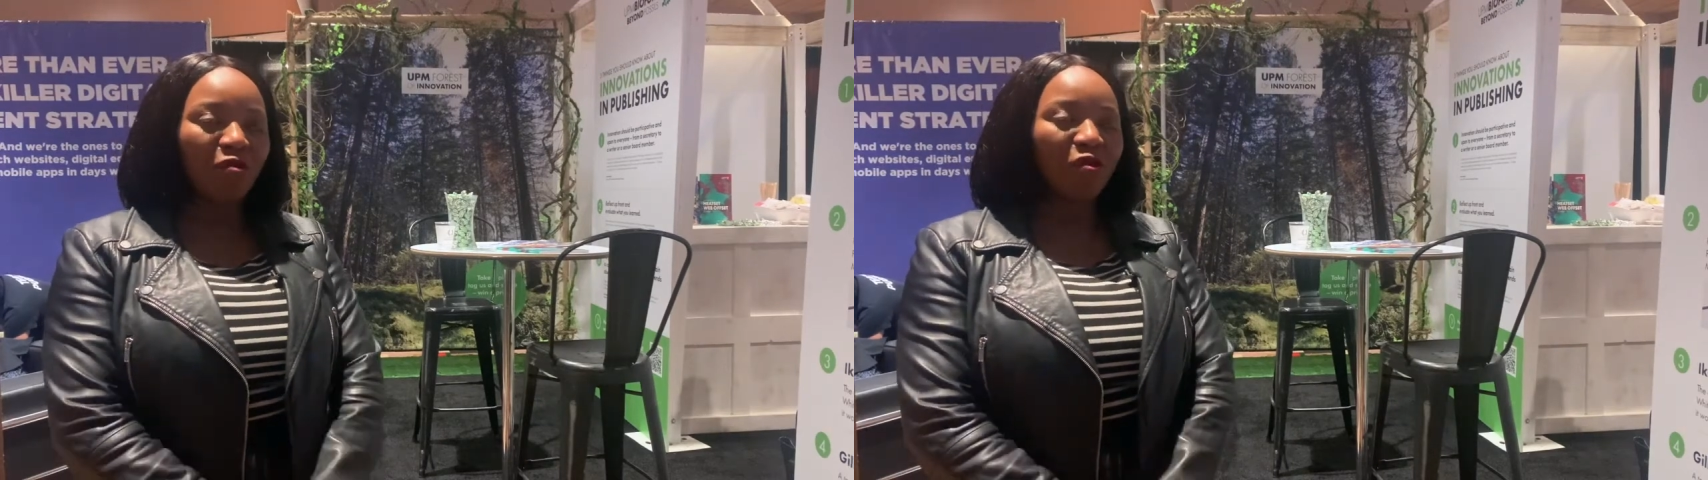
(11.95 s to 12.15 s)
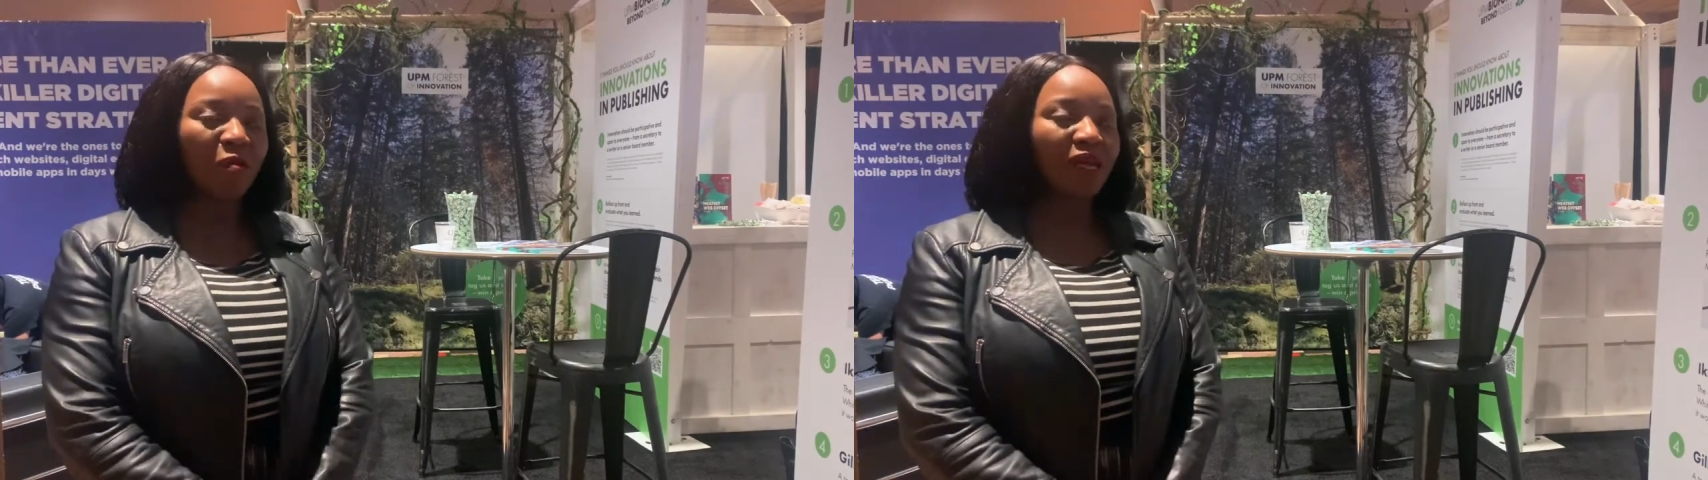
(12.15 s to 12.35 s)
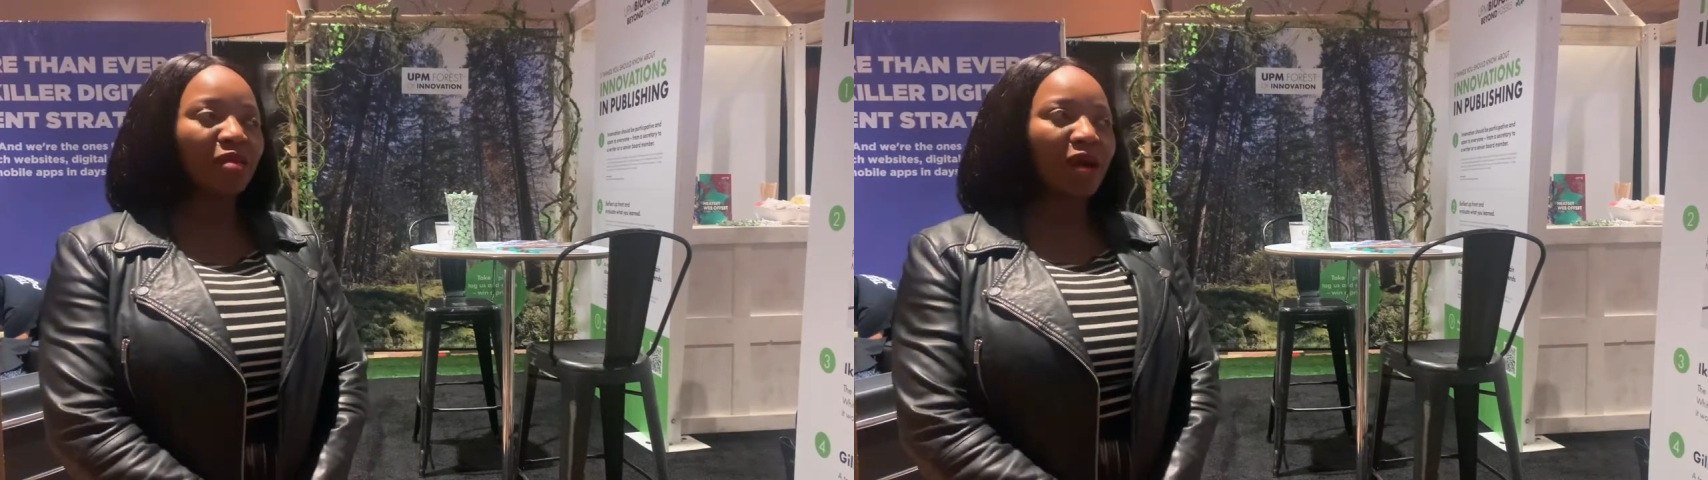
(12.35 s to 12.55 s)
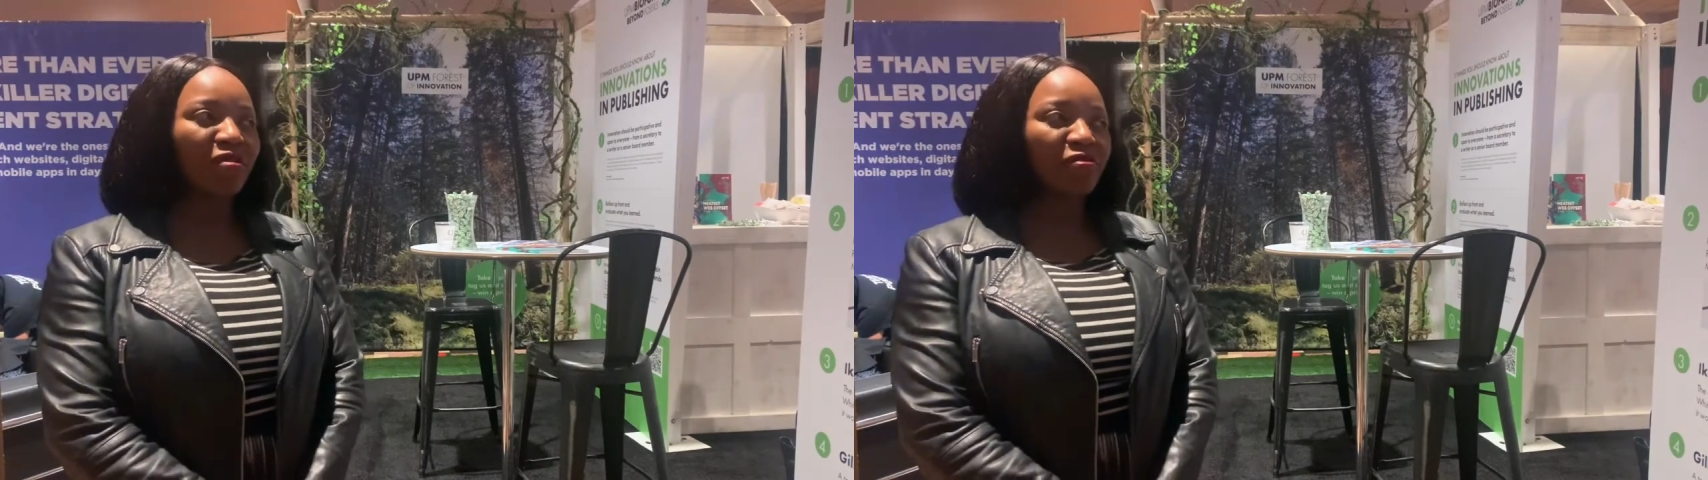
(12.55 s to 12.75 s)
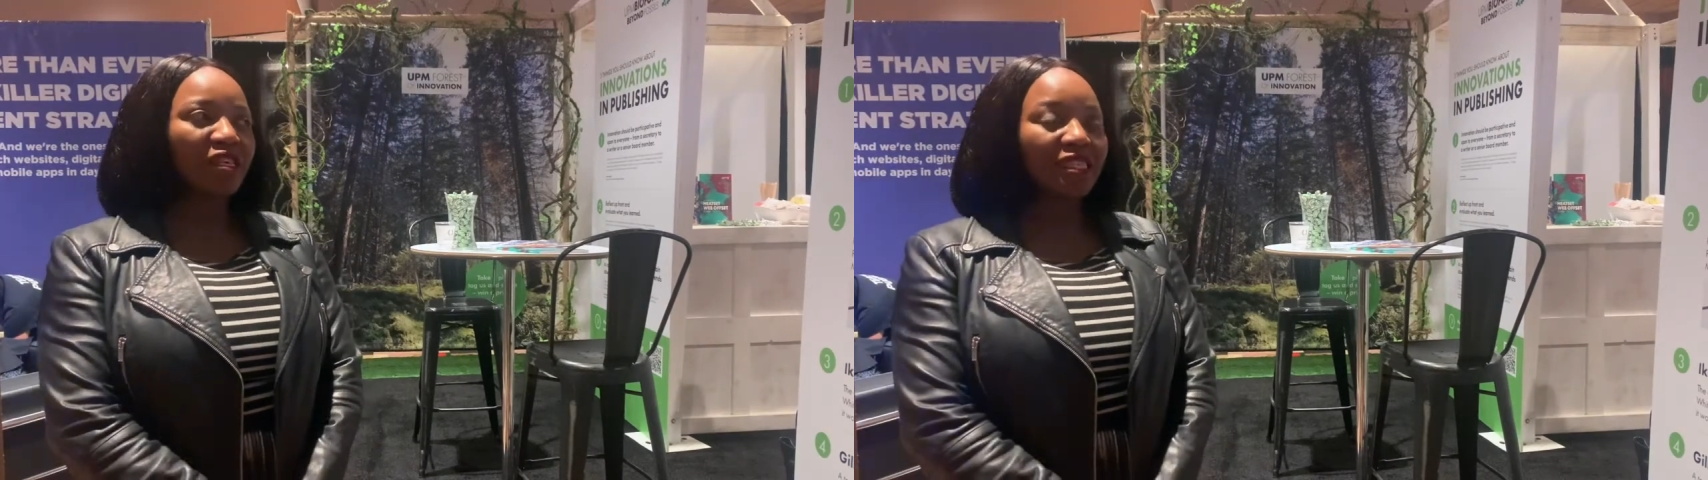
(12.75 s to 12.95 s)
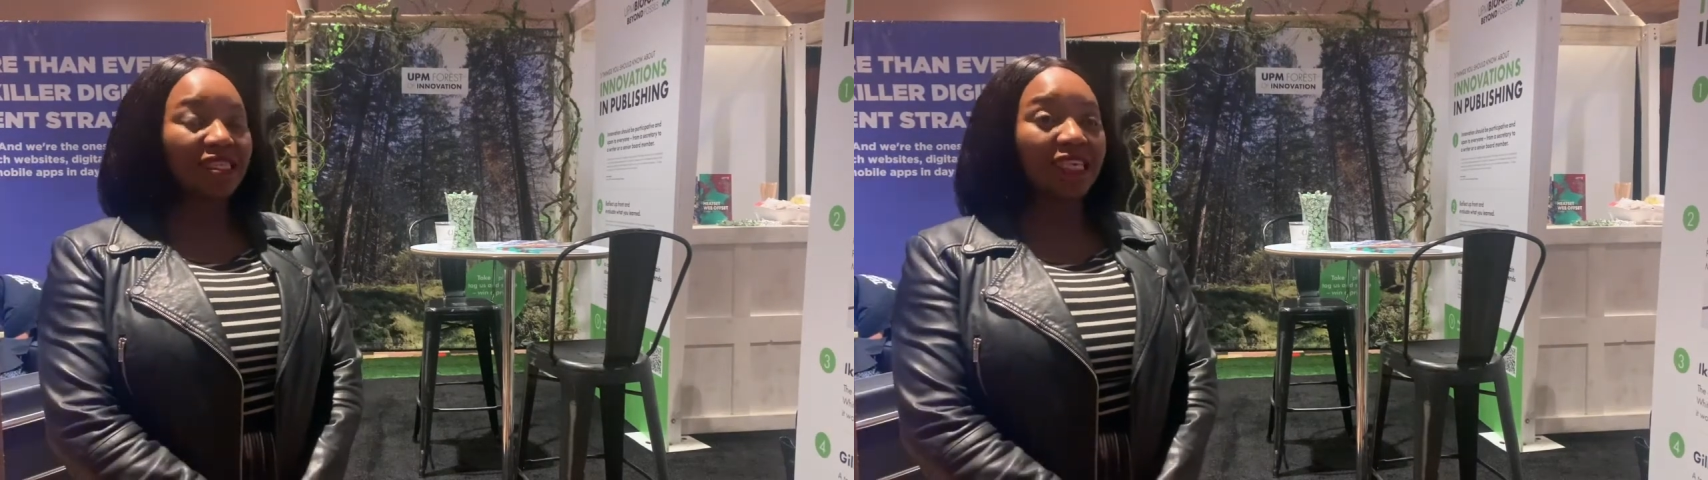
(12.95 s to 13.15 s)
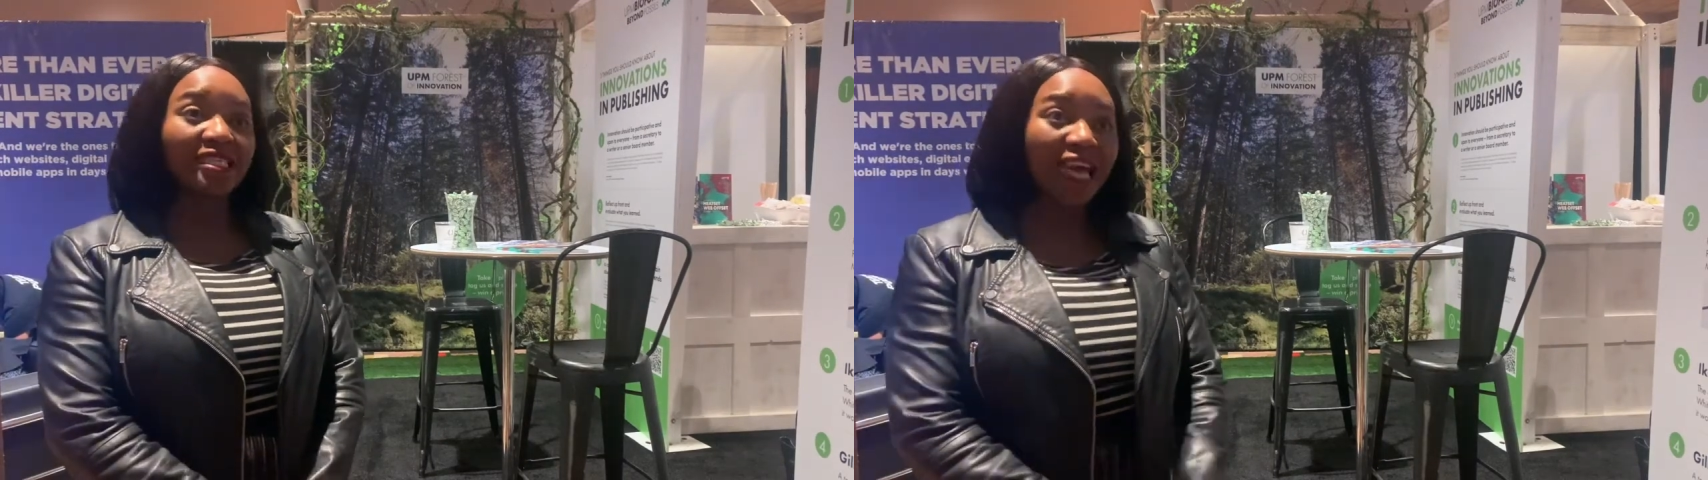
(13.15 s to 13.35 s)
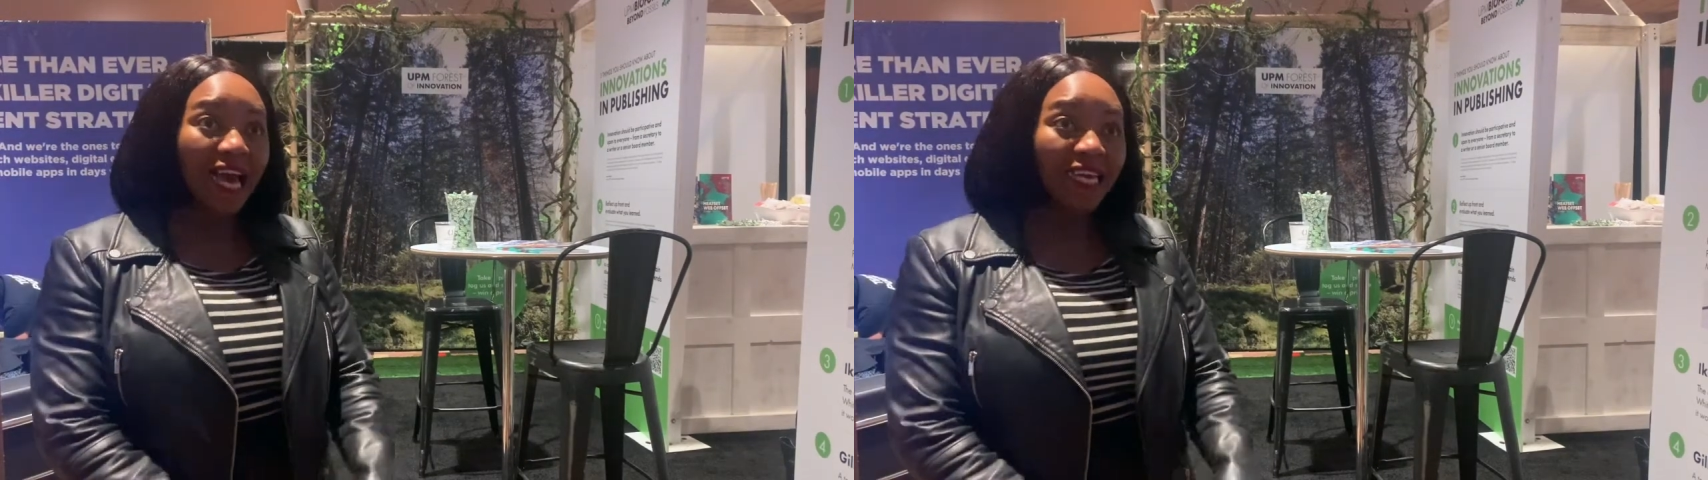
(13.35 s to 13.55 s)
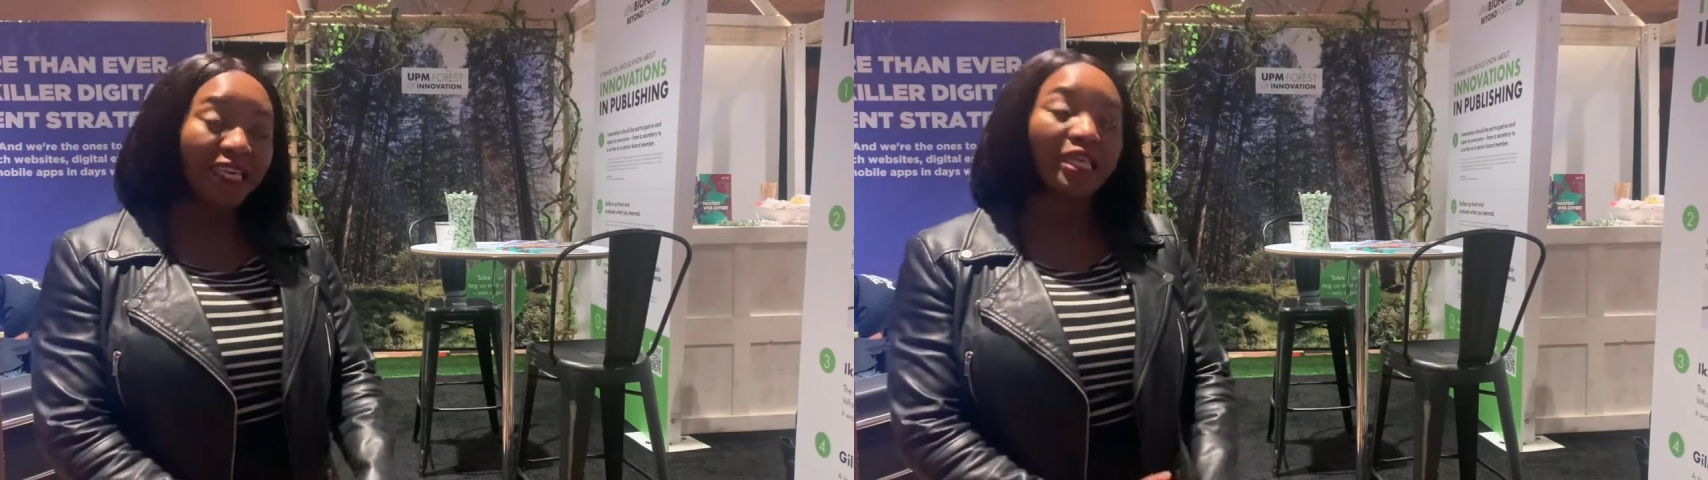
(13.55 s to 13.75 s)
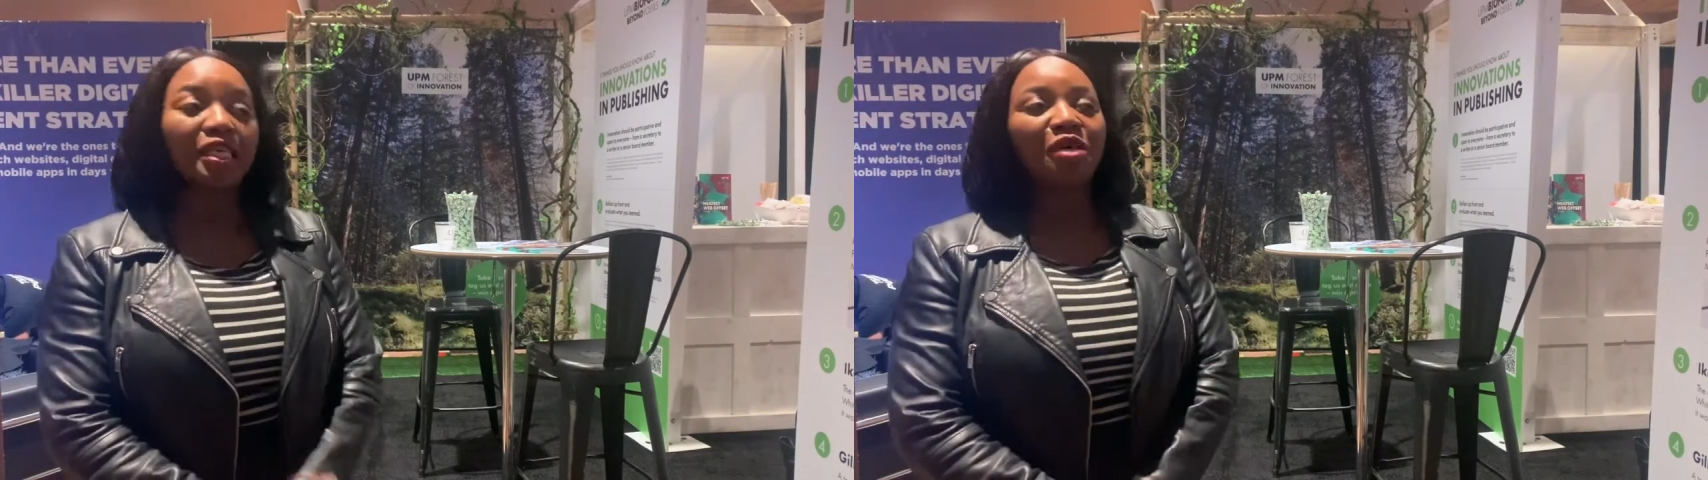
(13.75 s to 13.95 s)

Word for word: from under my feet and say, "Psych."